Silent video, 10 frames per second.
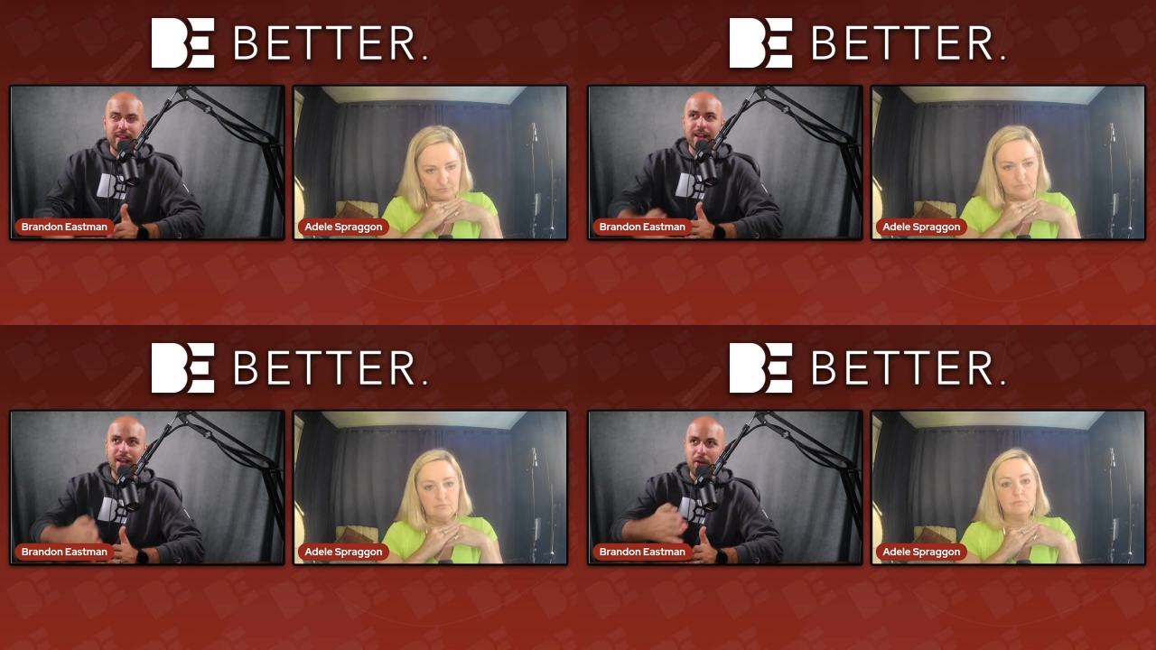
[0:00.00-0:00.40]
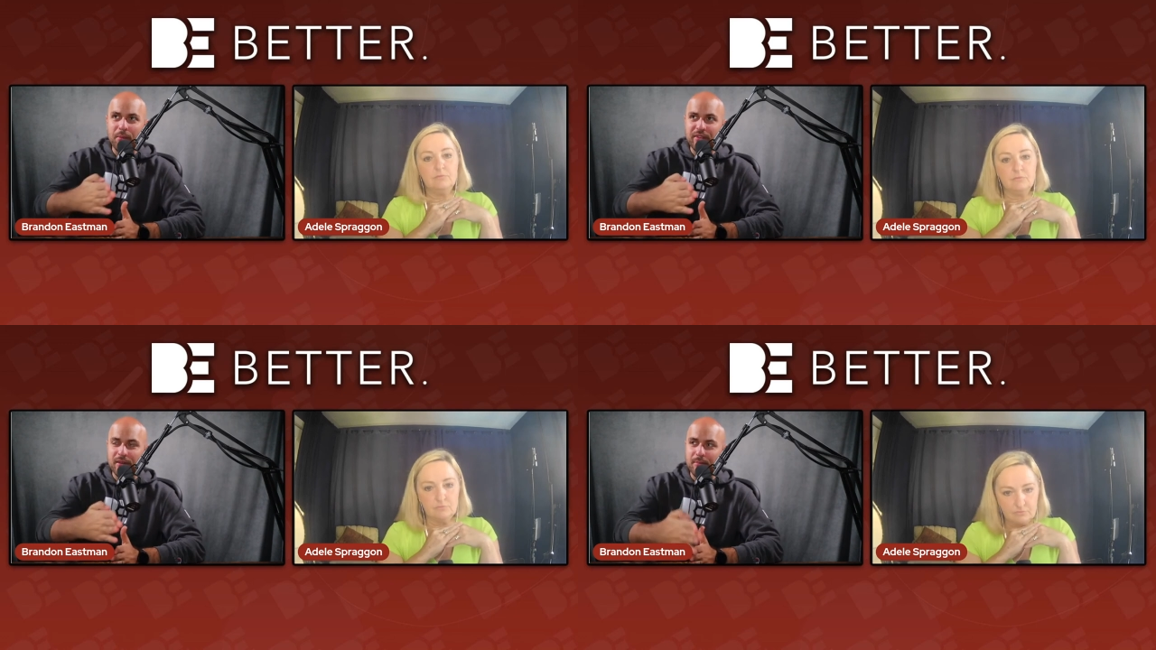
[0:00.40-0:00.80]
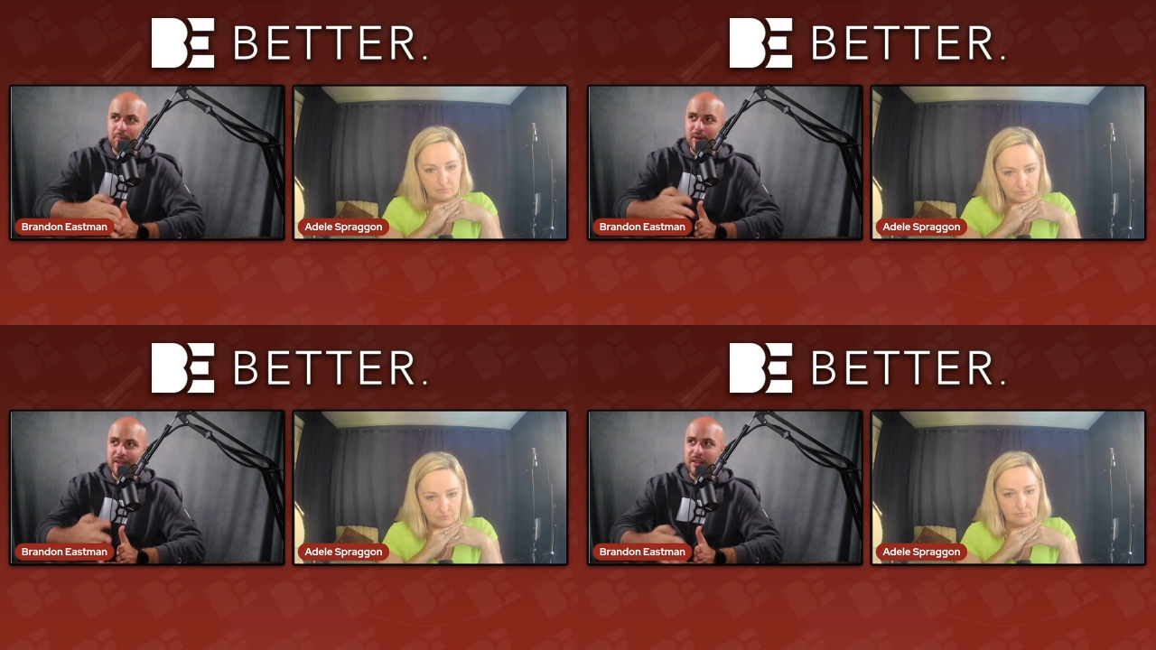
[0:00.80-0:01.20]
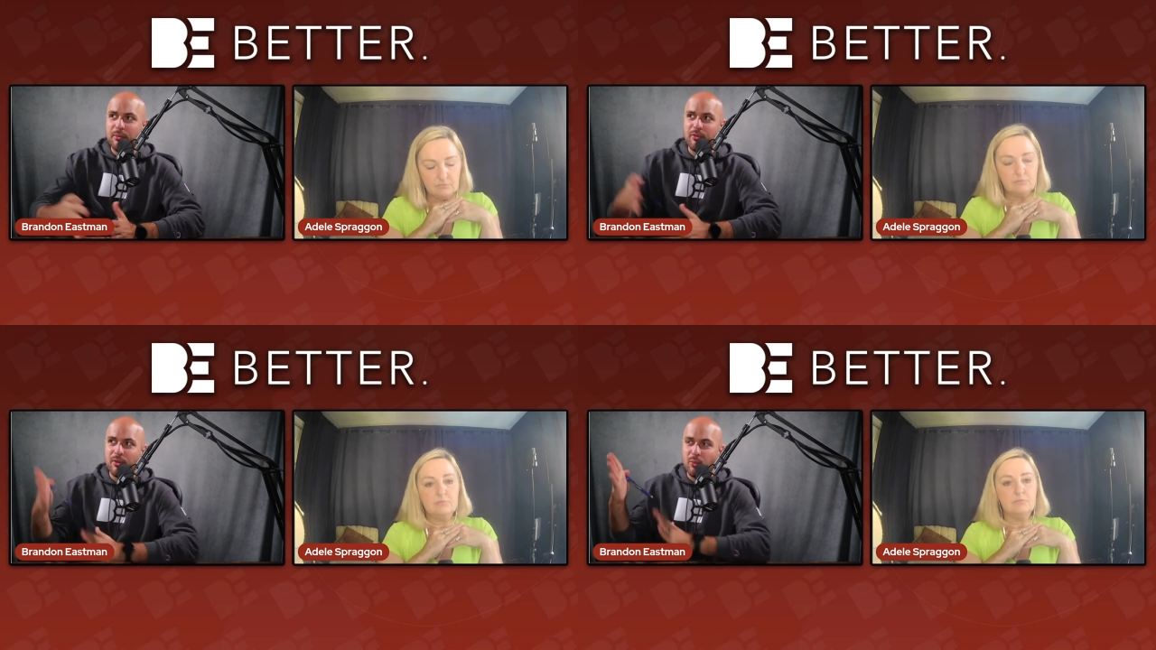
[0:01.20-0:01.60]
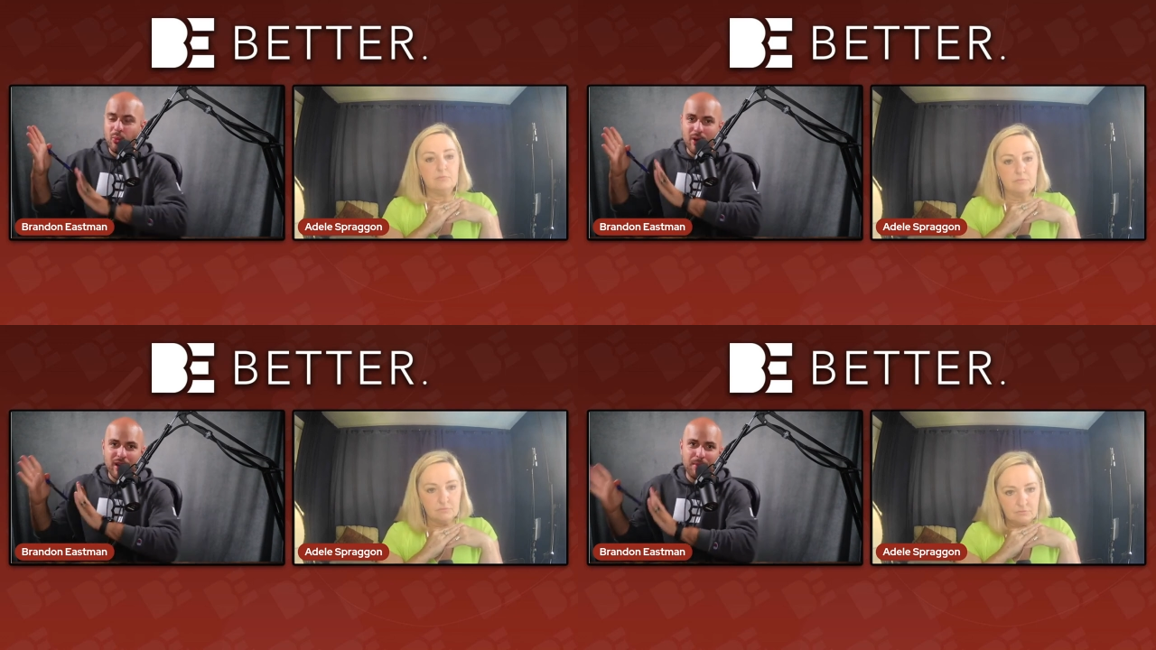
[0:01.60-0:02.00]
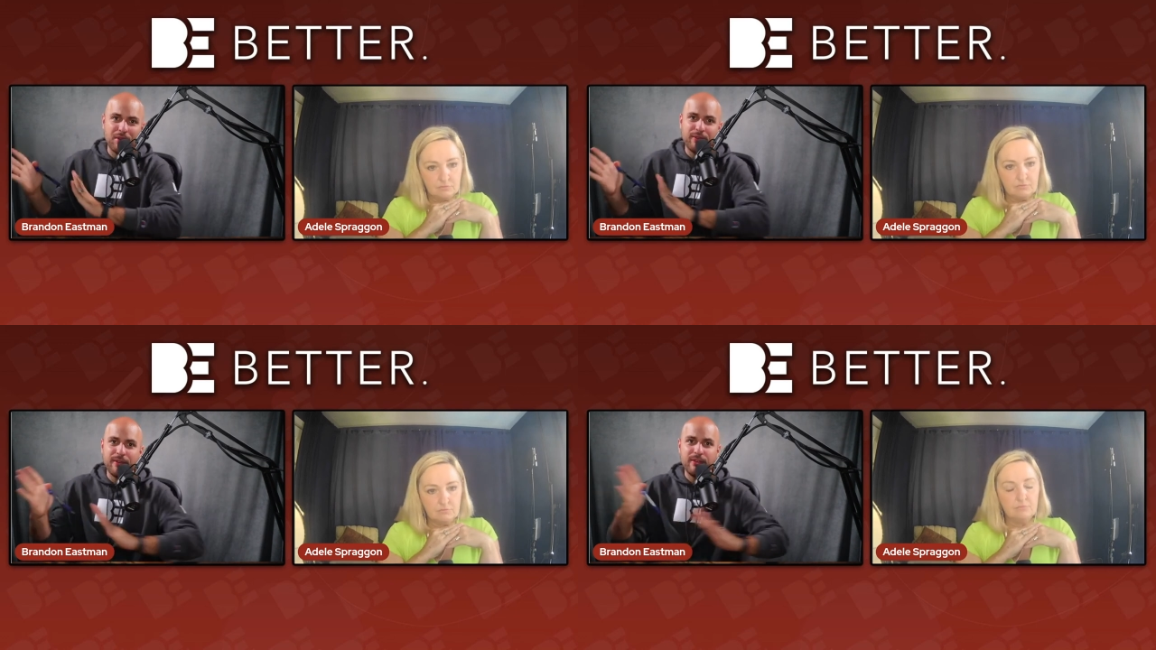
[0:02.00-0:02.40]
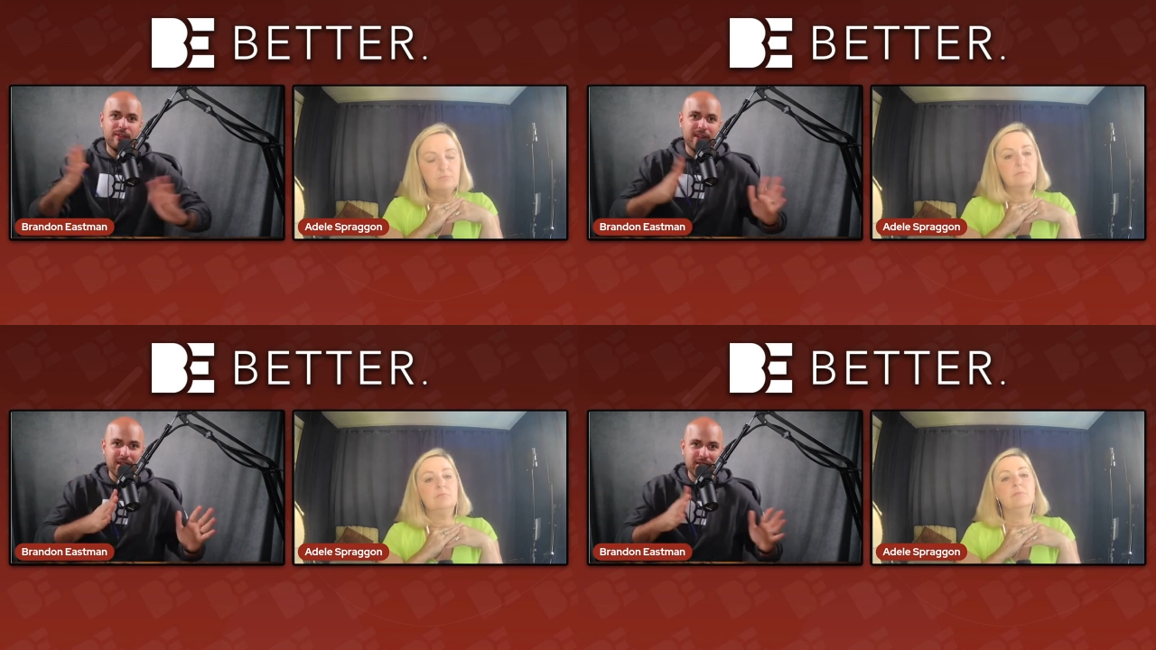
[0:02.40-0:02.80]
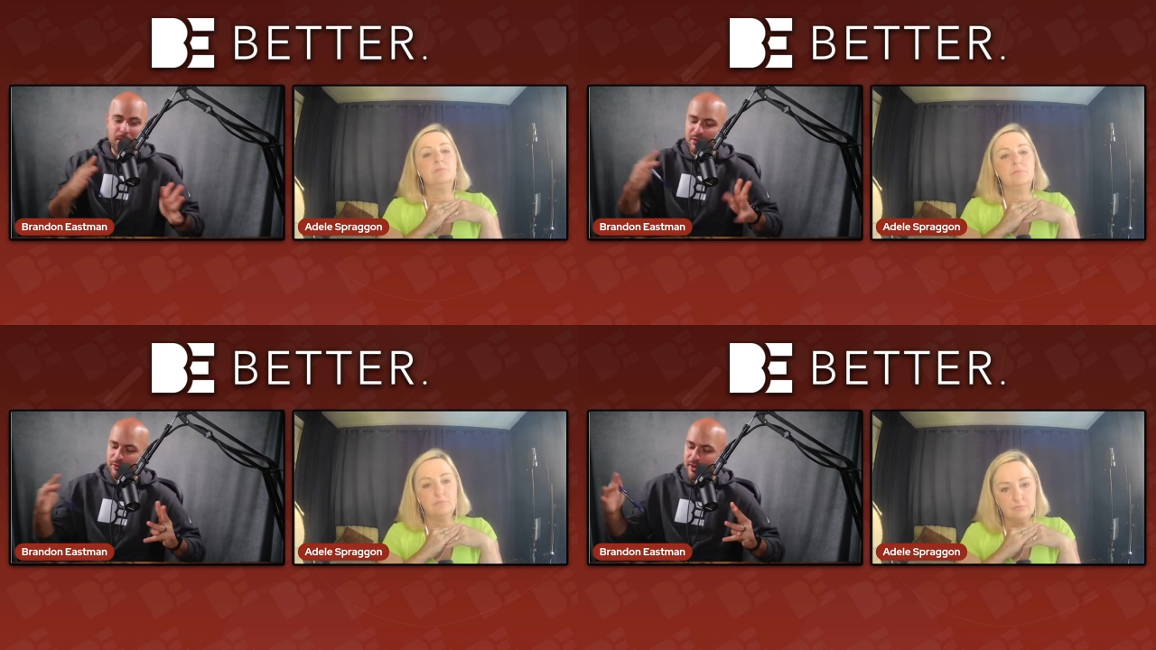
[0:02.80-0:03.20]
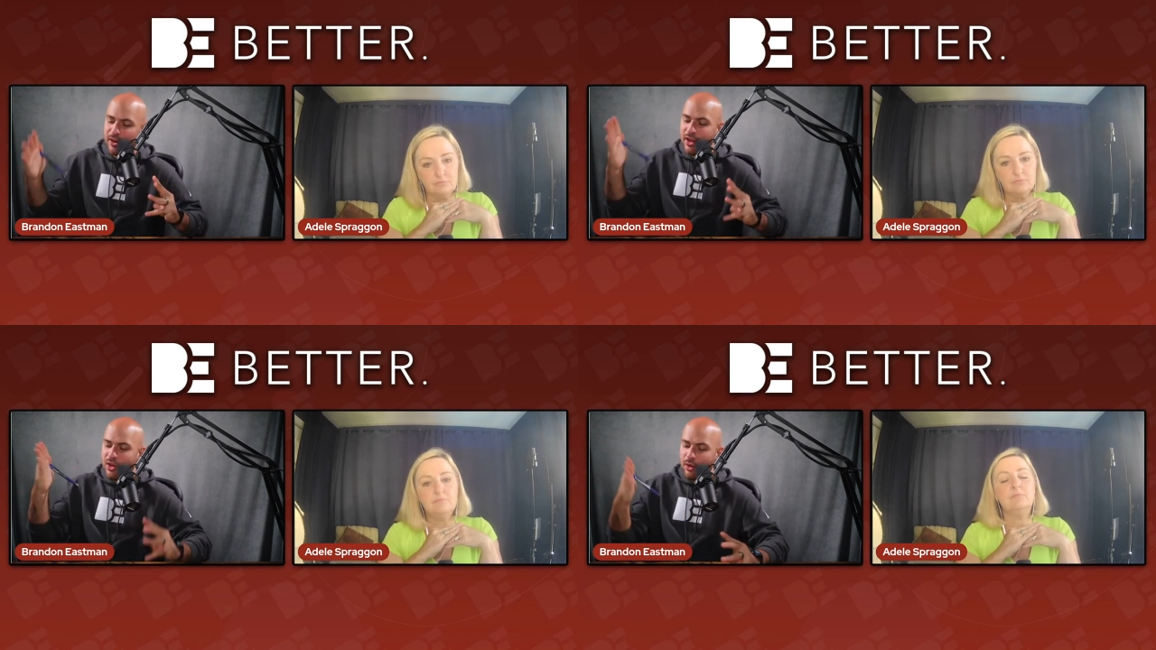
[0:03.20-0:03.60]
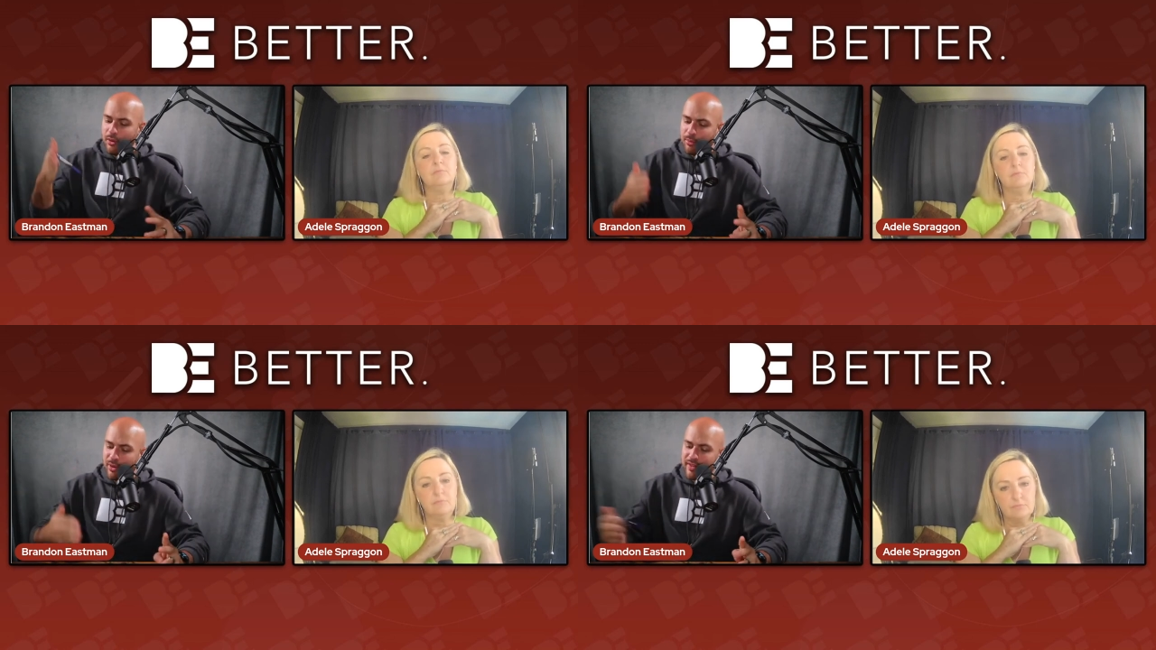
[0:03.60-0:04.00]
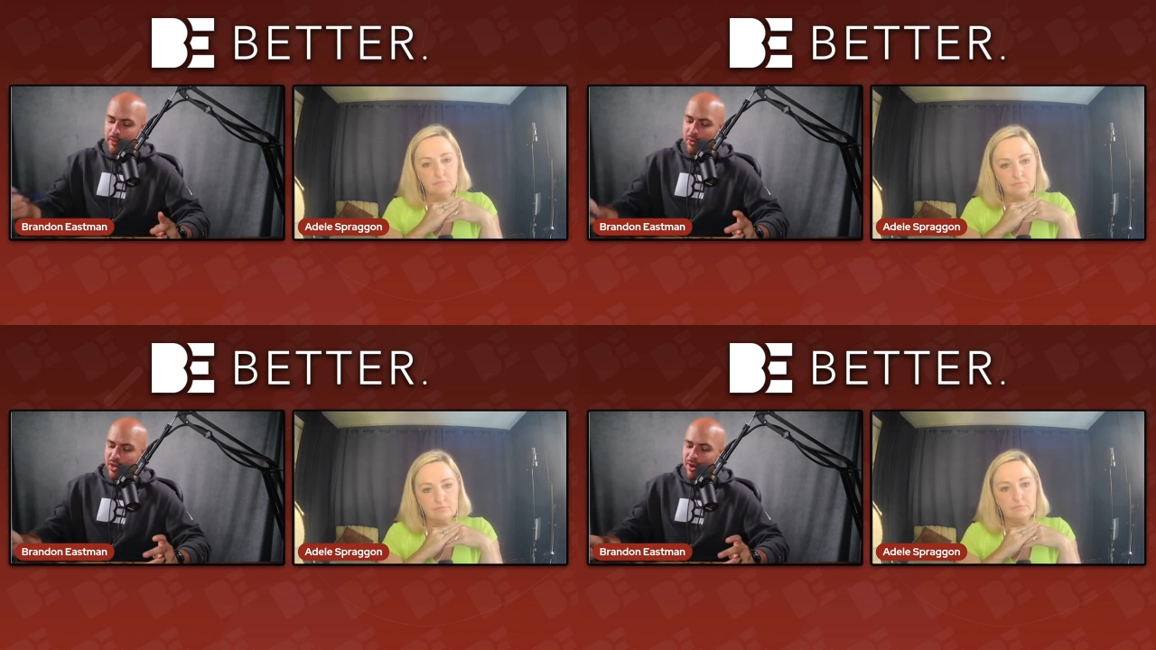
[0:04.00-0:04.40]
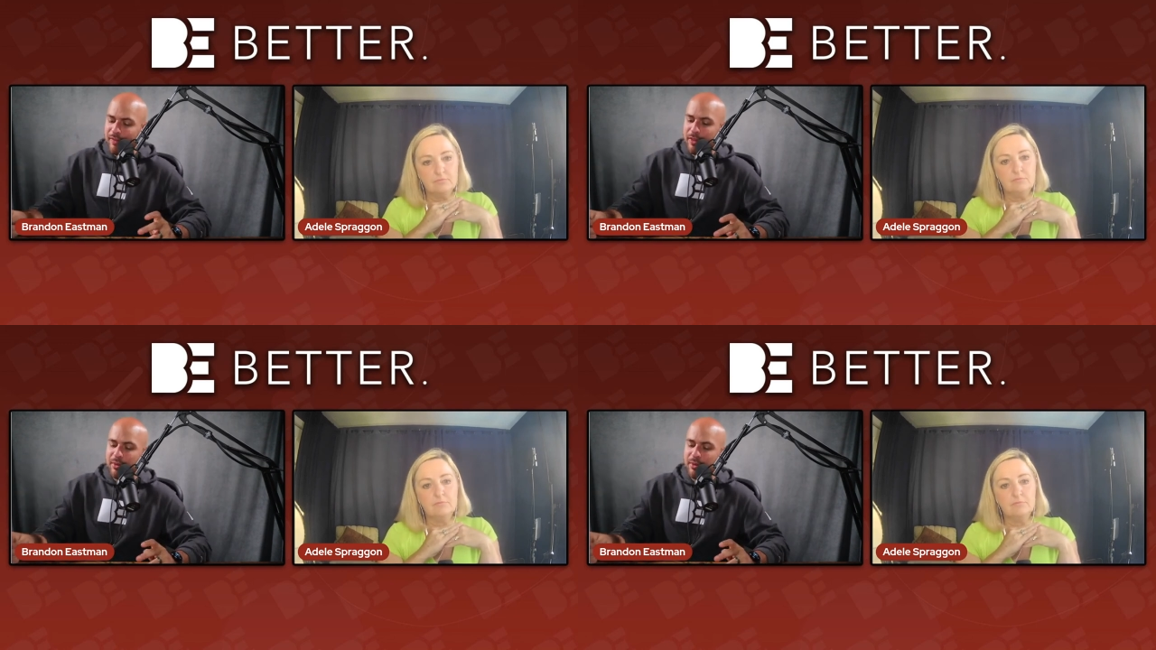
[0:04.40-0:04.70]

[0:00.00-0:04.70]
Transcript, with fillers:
Speaker 1: helps to bring them from one hemisphere to the next hemisphere bringing them where you want them because